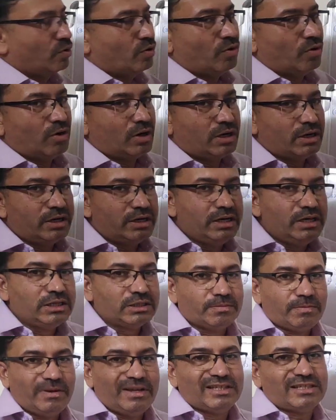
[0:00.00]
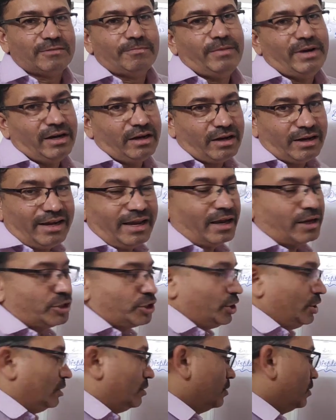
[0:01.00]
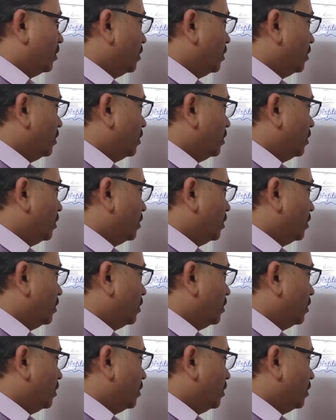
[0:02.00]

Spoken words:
called the displacement reaction.